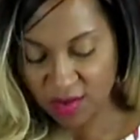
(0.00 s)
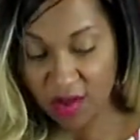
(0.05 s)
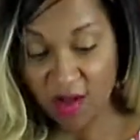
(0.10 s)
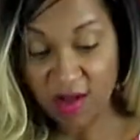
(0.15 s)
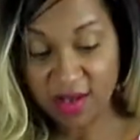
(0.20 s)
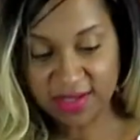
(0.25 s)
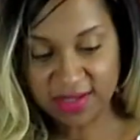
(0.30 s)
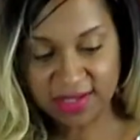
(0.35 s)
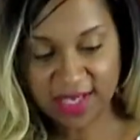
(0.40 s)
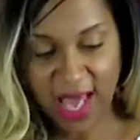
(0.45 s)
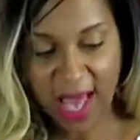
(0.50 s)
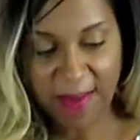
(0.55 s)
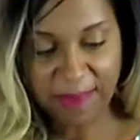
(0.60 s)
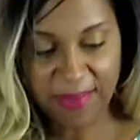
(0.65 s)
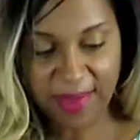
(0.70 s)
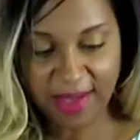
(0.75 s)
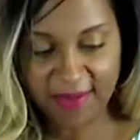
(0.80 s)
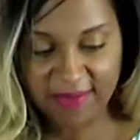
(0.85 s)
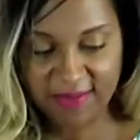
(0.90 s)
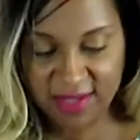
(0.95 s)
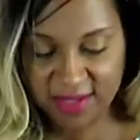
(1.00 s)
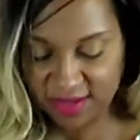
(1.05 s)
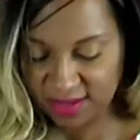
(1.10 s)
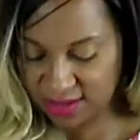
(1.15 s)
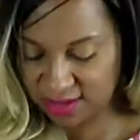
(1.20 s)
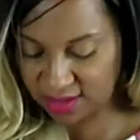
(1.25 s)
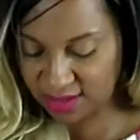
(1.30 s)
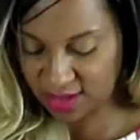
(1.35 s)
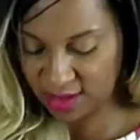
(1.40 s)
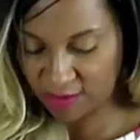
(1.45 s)
on top of the
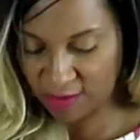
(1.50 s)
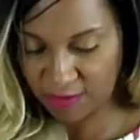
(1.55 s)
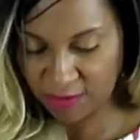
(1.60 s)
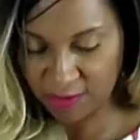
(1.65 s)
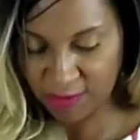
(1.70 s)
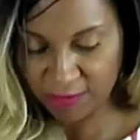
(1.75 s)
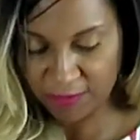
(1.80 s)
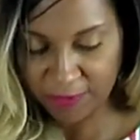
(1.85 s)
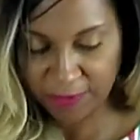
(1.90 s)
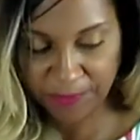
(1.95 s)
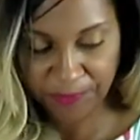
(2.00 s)
stove.